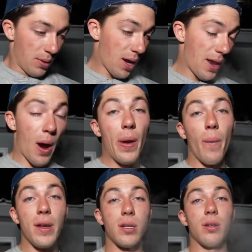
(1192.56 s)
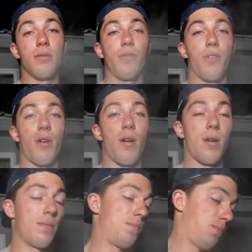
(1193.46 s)
But yeah, now we wait for
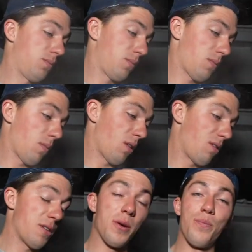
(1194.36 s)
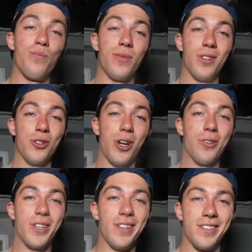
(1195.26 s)
our, our um,
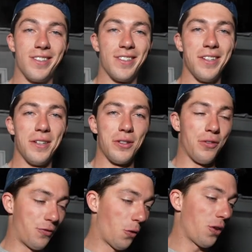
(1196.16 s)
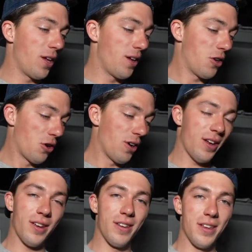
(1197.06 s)
trout skis to fully
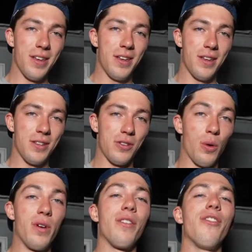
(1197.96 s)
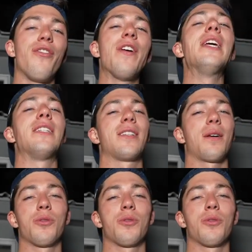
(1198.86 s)
cook so that we can feast.